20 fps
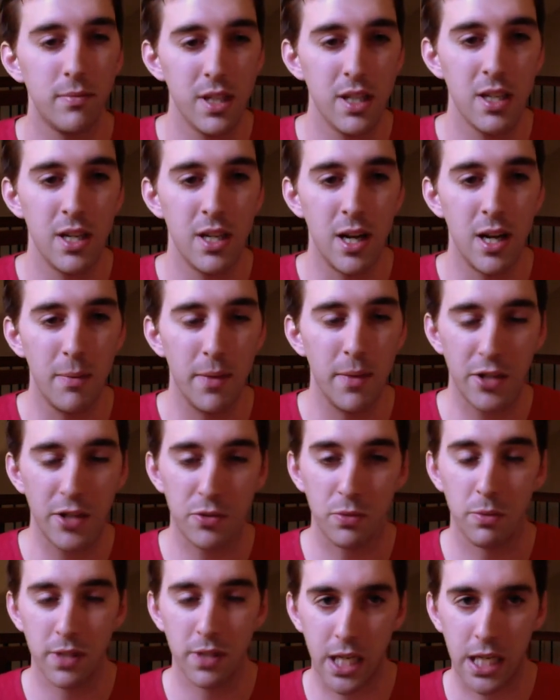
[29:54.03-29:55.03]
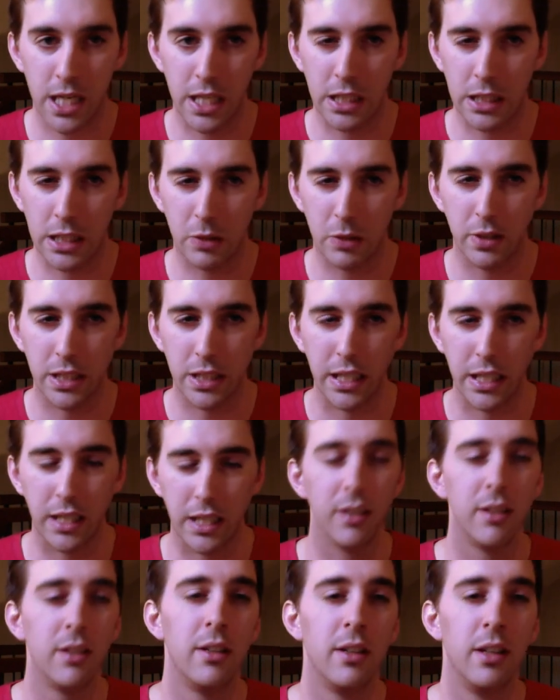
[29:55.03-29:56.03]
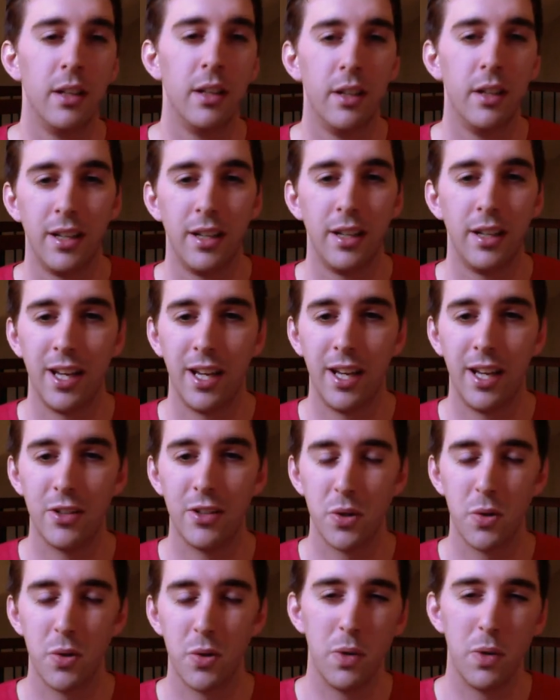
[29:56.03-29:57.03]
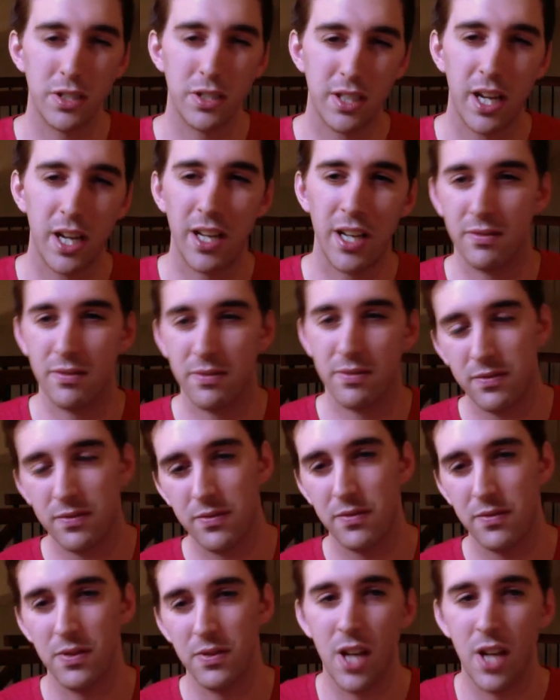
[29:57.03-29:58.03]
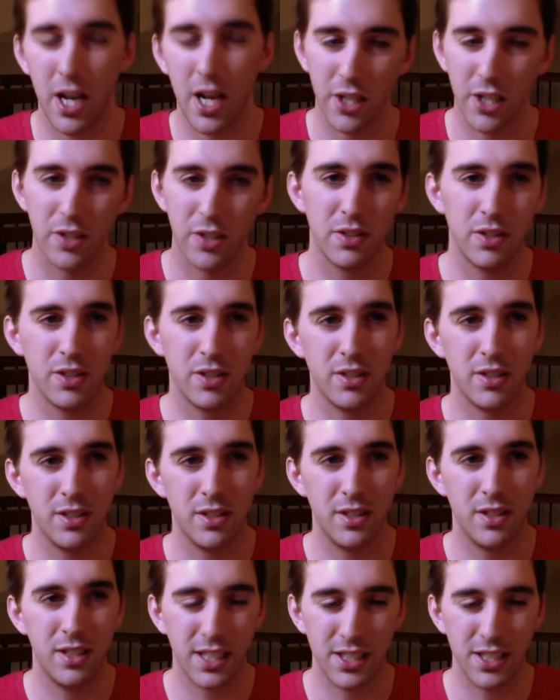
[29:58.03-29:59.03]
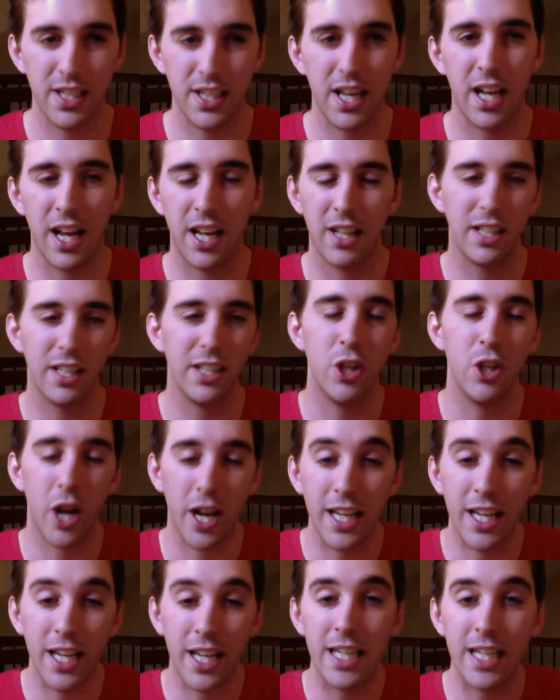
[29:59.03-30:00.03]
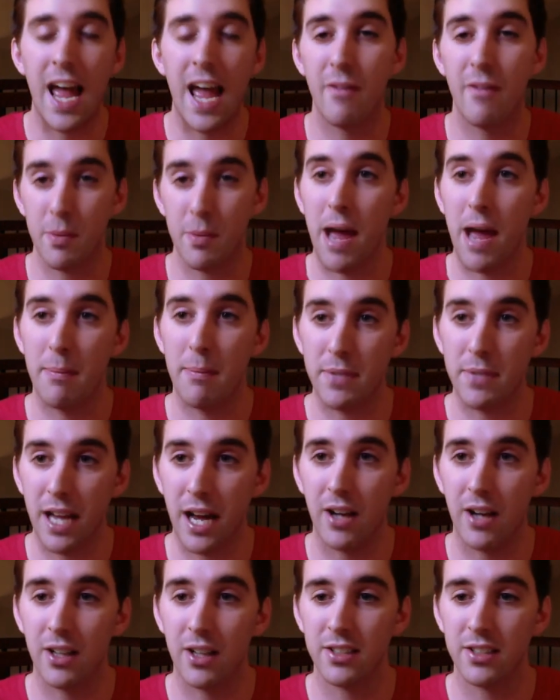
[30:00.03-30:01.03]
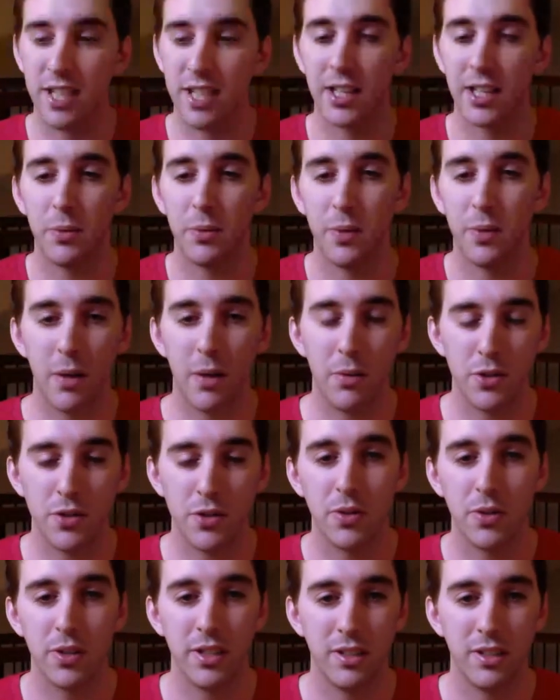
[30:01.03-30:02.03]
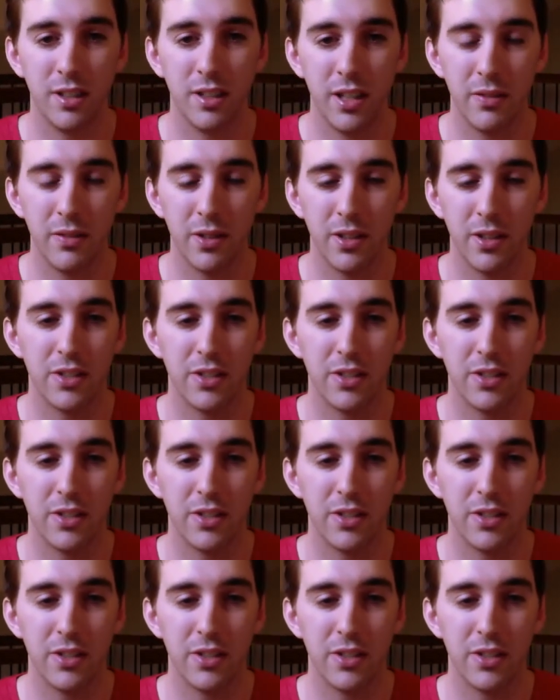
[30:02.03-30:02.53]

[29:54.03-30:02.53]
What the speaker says: that's what would kind of go in there. And so it was kind of not a exact, I didn't have it mapped out exactly what I was going to deliver, and